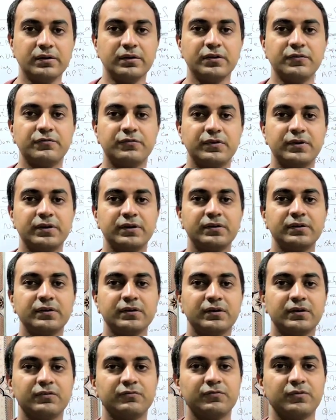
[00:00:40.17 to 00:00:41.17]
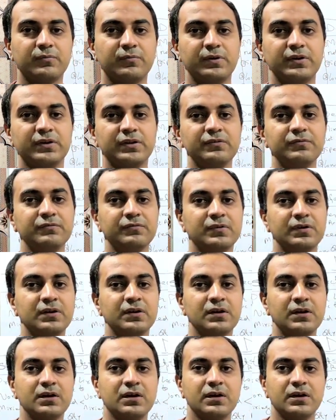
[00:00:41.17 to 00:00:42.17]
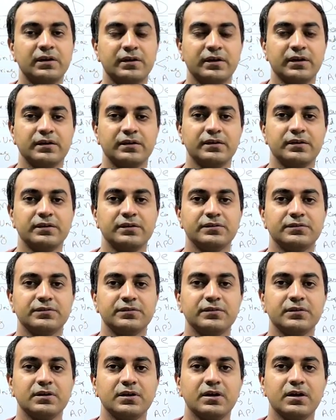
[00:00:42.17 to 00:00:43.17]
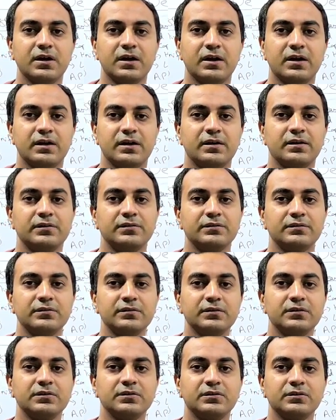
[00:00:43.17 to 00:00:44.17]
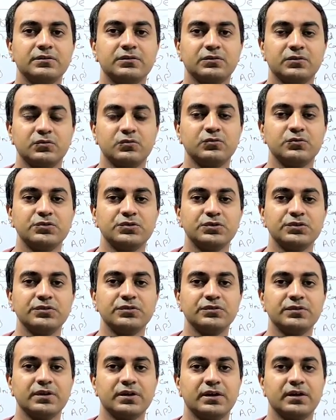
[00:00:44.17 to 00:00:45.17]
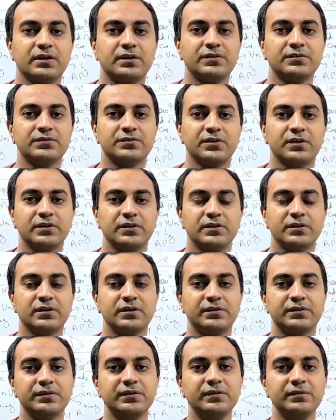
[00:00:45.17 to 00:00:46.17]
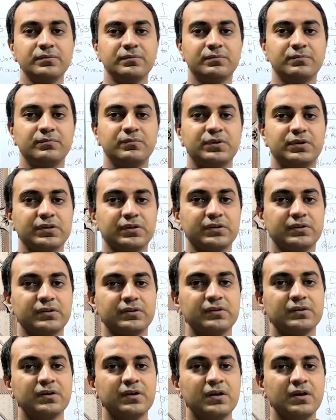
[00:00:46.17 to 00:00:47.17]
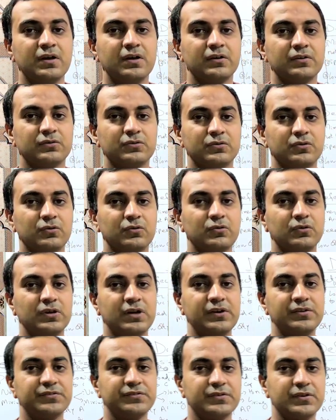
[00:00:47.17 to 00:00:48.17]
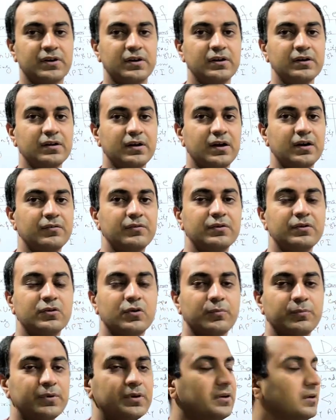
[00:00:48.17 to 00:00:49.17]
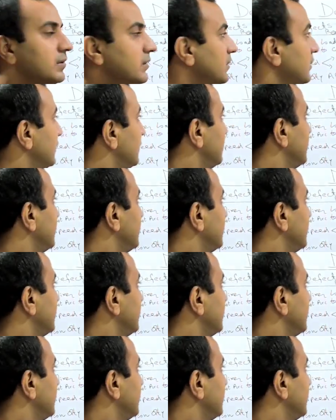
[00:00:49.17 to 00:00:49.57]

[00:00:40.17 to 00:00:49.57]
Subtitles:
different informative techniques and solutions and study related material. So let's start our topic,